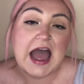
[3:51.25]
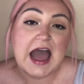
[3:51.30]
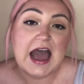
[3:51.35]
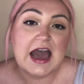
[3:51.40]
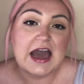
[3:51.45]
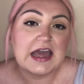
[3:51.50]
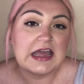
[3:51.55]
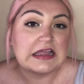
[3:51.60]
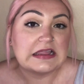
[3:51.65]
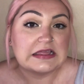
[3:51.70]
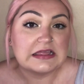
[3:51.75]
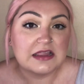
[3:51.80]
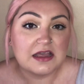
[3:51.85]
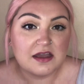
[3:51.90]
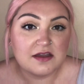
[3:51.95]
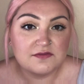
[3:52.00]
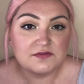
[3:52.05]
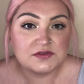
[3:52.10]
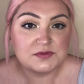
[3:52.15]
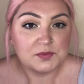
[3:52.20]
I
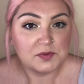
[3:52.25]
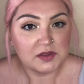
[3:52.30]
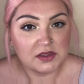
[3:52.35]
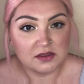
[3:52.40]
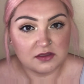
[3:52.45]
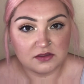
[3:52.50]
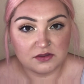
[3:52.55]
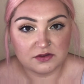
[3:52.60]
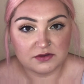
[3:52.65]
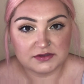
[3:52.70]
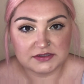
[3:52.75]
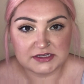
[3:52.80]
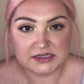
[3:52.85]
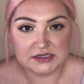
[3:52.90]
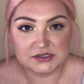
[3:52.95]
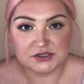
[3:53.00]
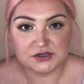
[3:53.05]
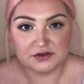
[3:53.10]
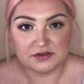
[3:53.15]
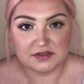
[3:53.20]
loved being your
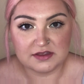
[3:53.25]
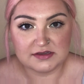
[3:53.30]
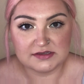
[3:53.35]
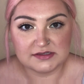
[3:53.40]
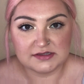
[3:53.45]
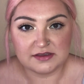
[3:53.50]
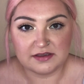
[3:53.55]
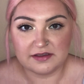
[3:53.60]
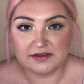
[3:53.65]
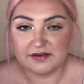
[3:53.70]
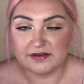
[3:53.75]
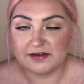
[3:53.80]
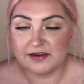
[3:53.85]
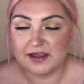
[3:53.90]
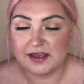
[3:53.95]
teacher this year